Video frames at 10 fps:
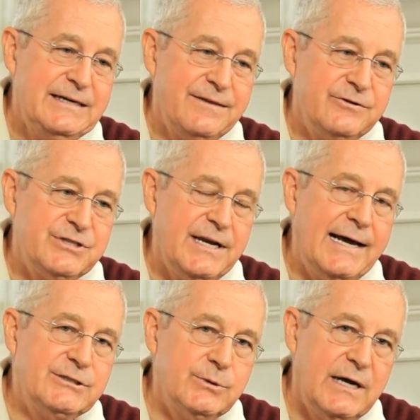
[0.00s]
there's a
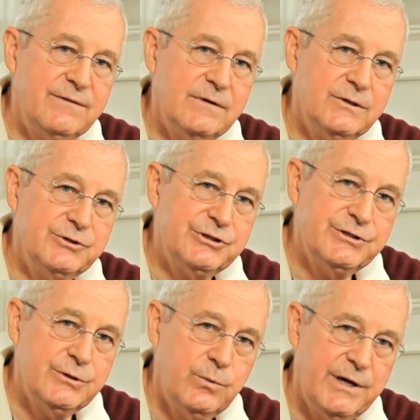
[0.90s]
natural
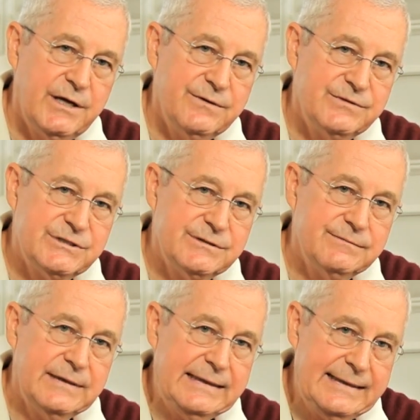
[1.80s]
evolution to waves.
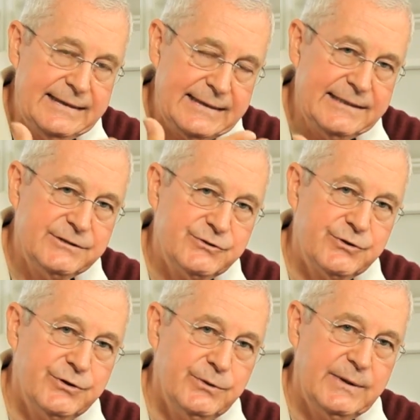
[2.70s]
And it is
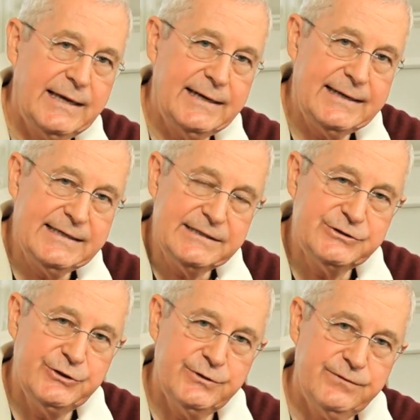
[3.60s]
true and it
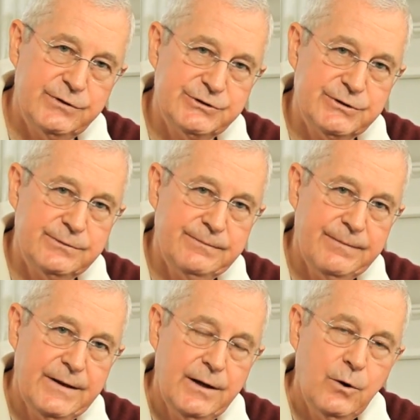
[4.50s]
is universal.
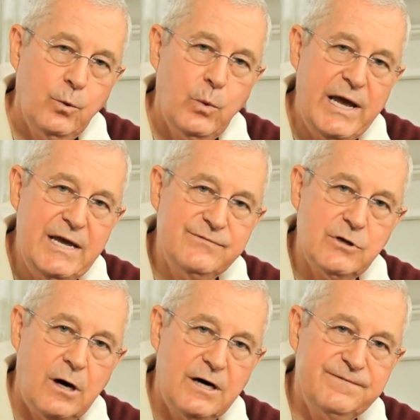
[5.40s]
Waves
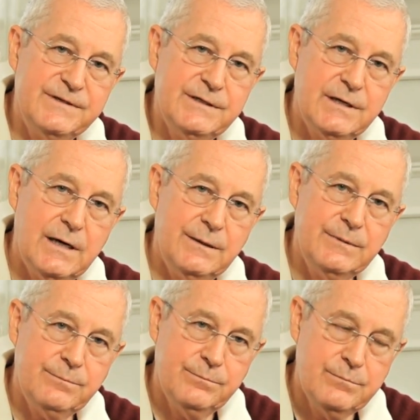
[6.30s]
often
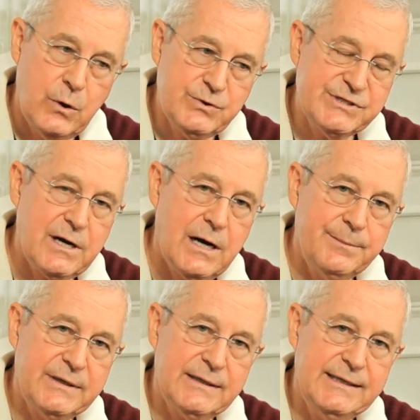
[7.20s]
come most
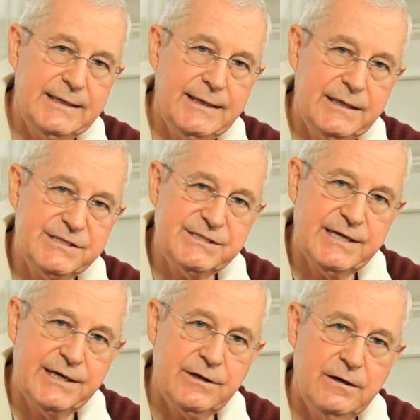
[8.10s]
commonly in a
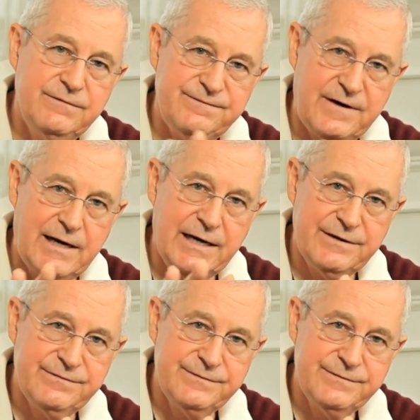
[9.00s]
set of 5.